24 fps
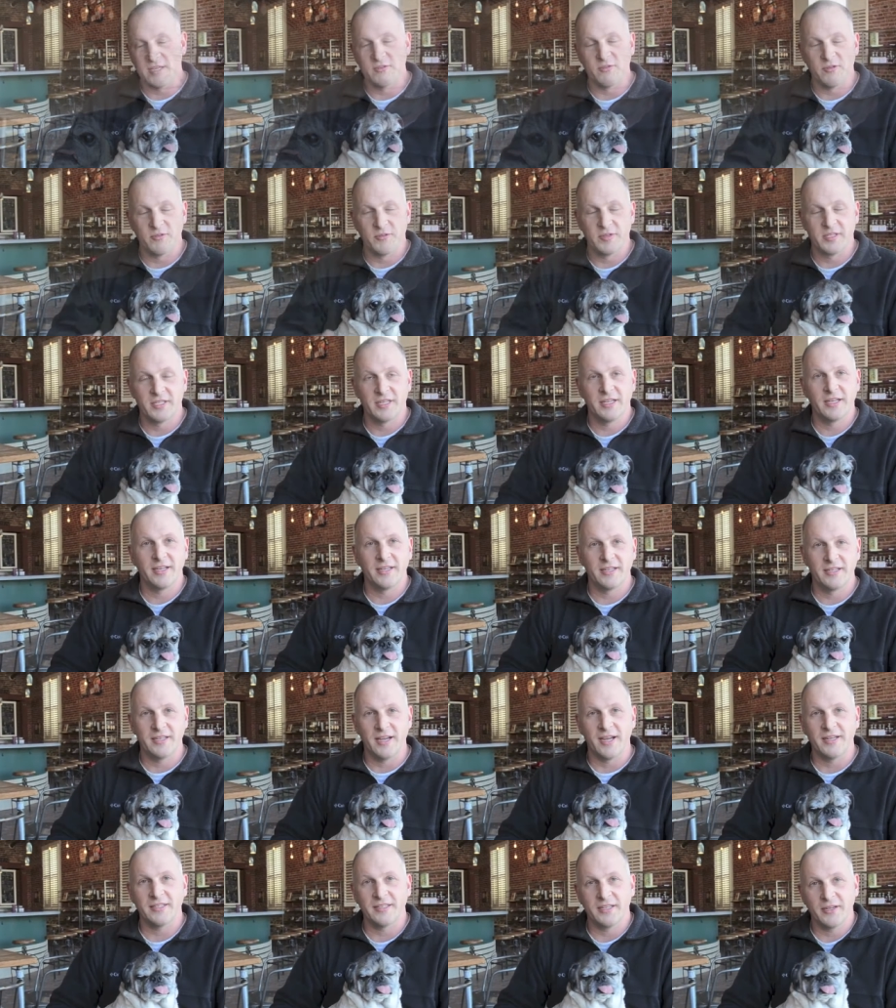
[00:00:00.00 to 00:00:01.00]
for visiting
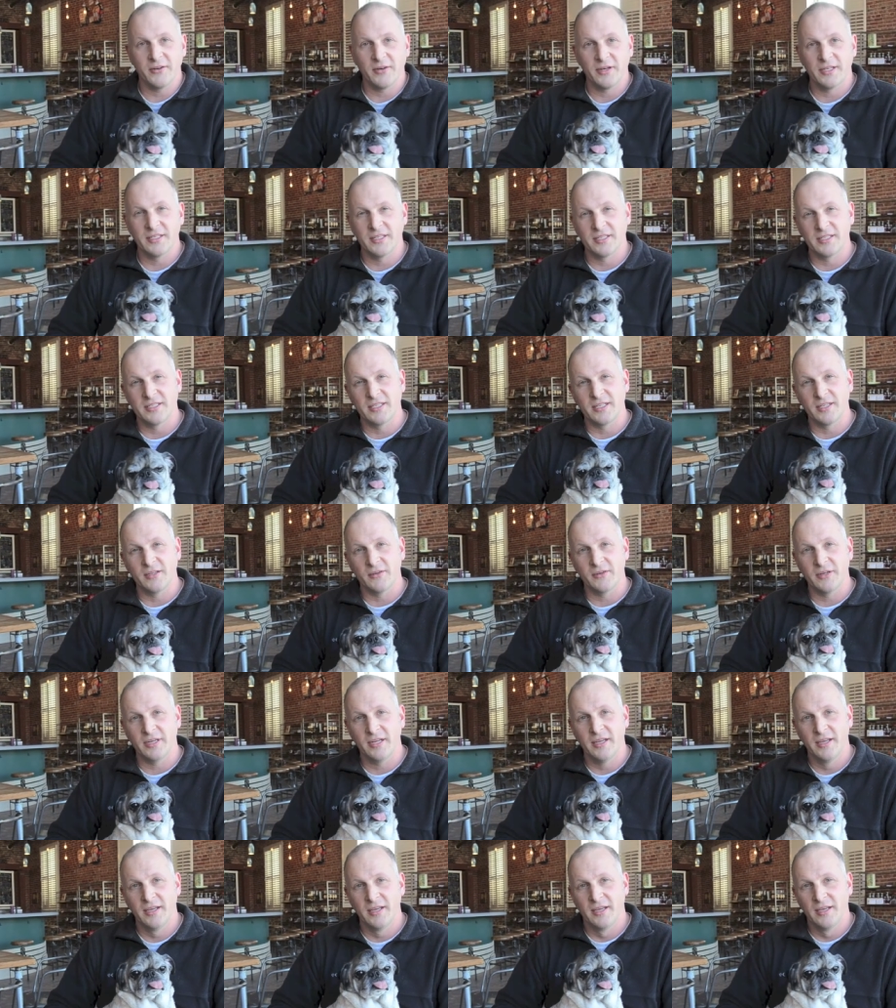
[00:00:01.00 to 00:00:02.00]
Catoctin Creek Distillery.
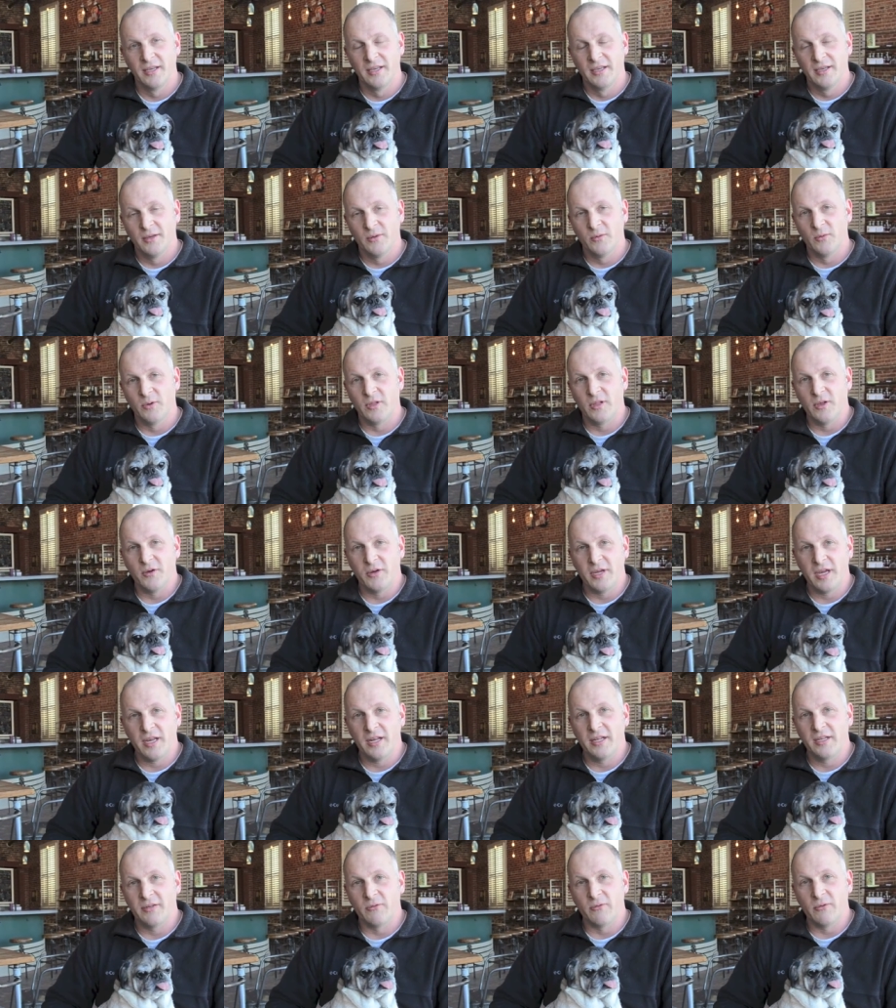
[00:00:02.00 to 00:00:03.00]
We're
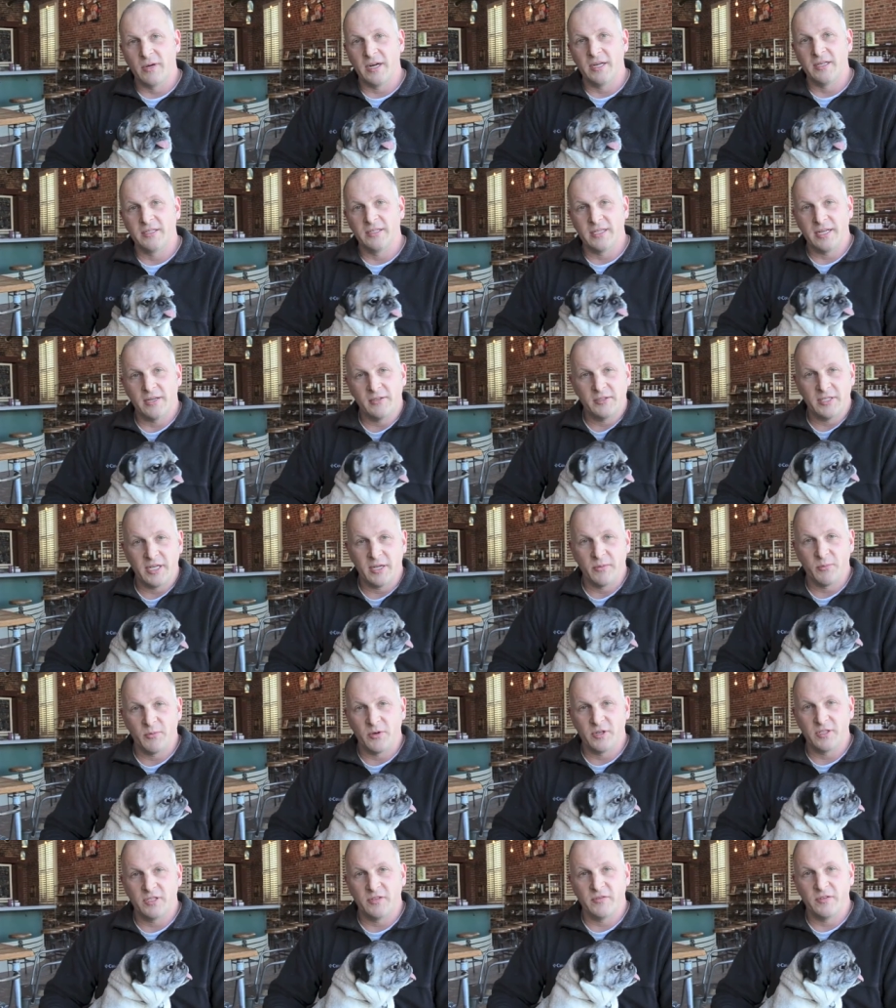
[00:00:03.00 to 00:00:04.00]
located right in downtown
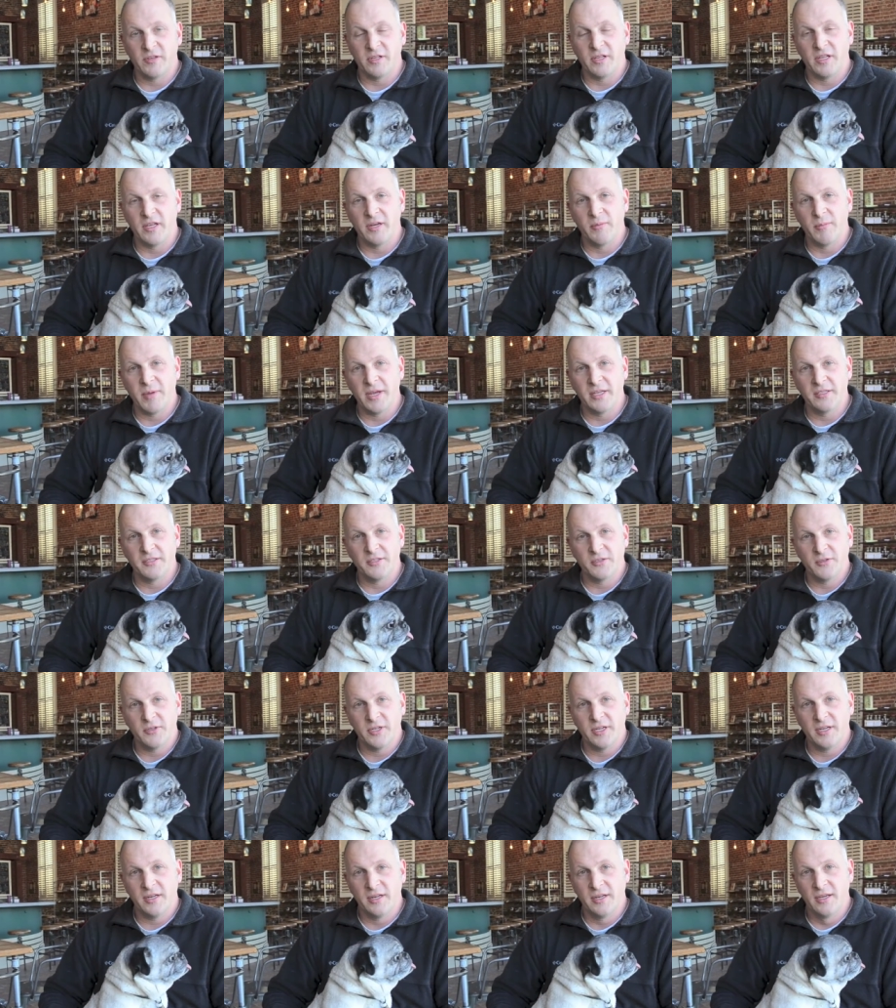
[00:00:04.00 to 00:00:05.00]
Percival on Main
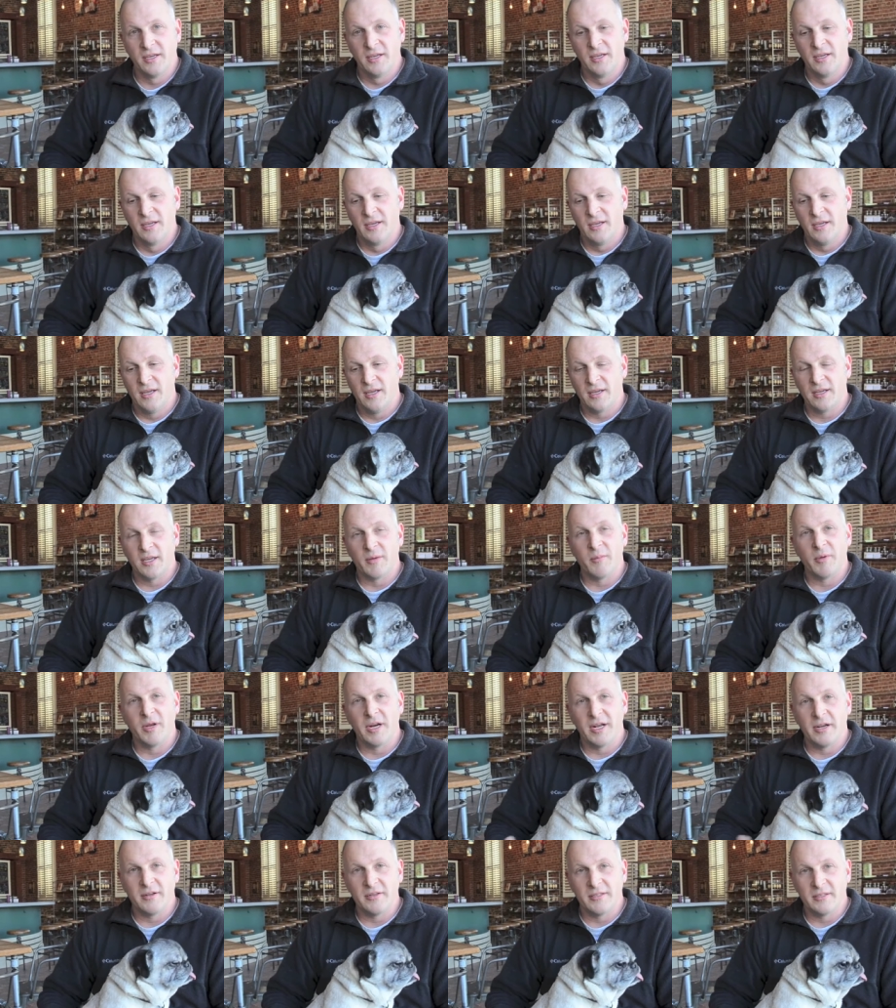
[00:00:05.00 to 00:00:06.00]
Street. Come on
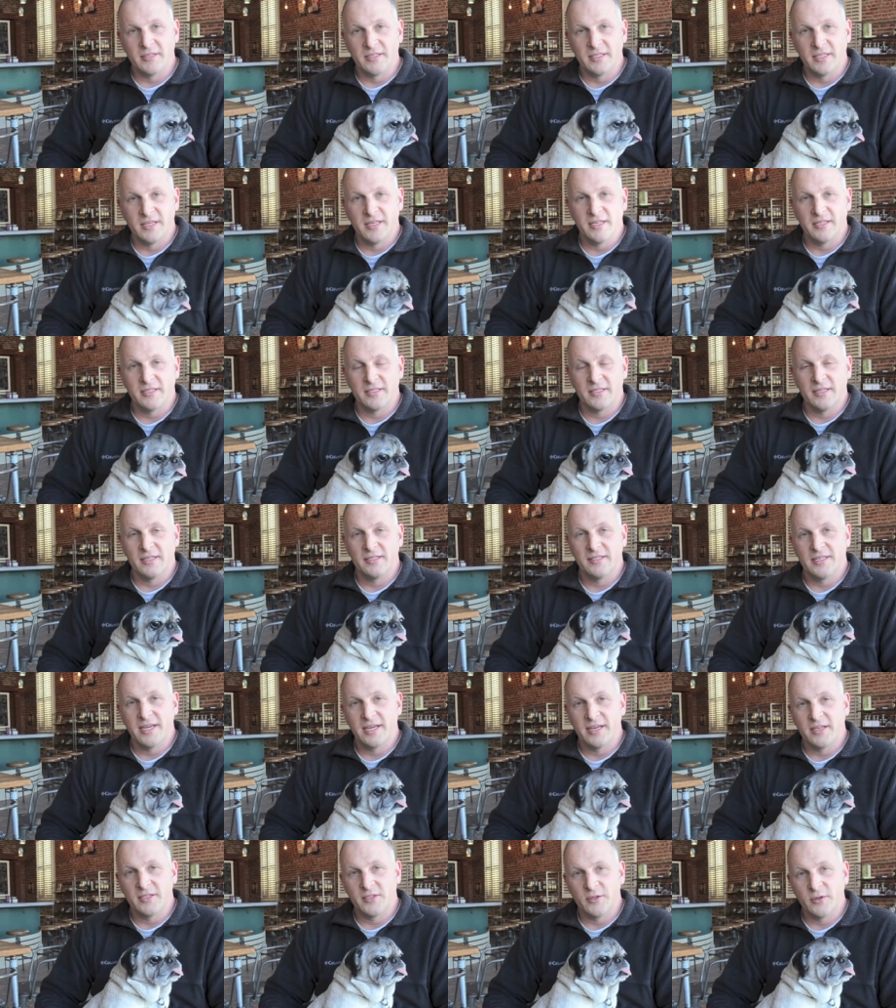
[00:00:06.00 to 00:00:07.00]
out and see us and
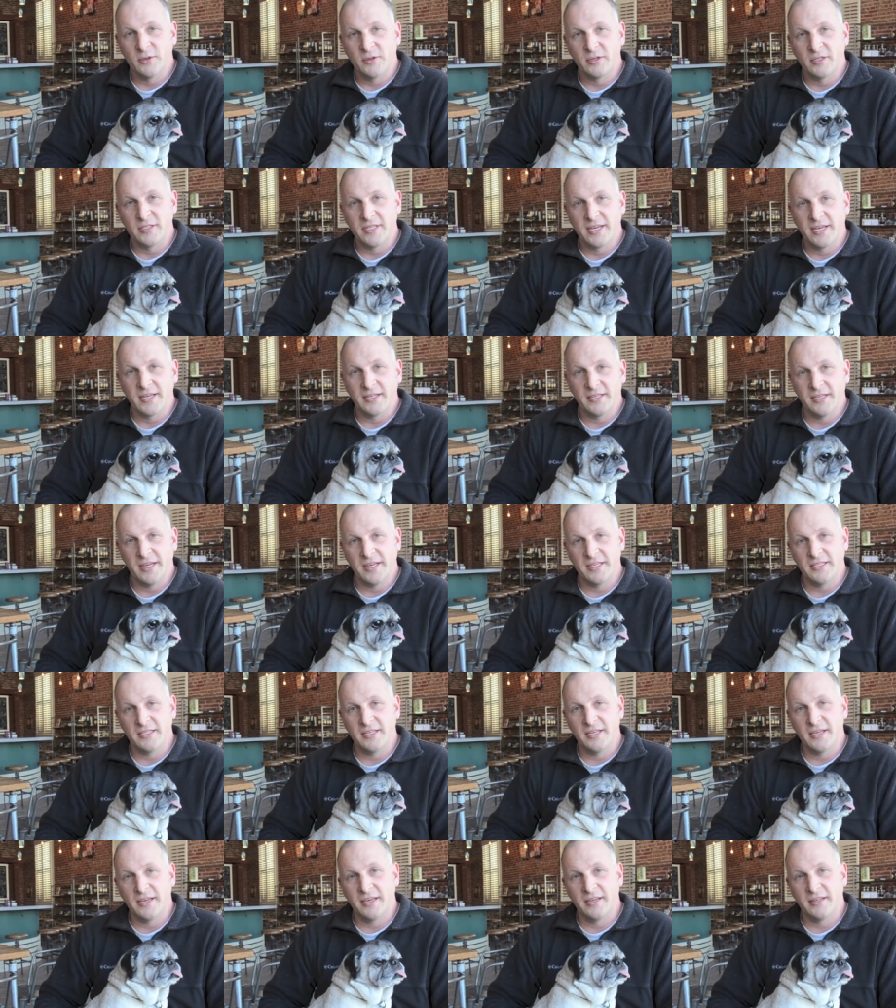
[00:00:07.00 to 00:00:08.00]
take a tour, take a
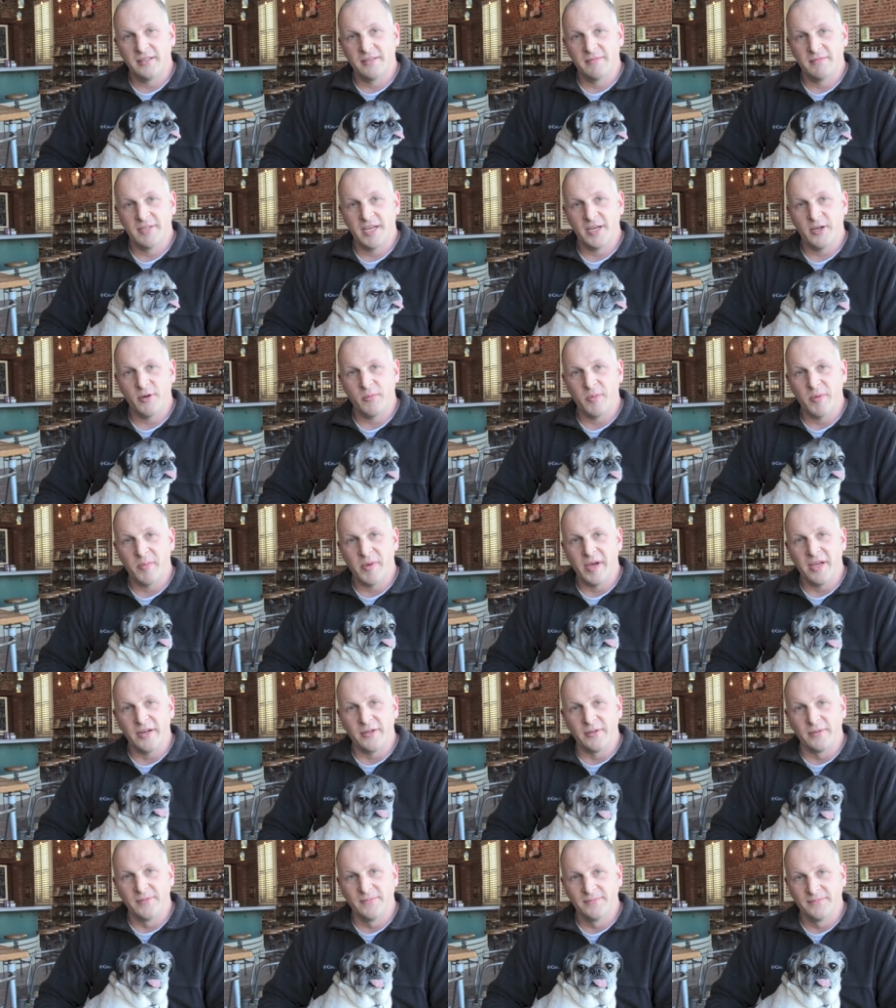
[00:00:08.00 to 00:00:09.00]
tasting, and take home a bottle.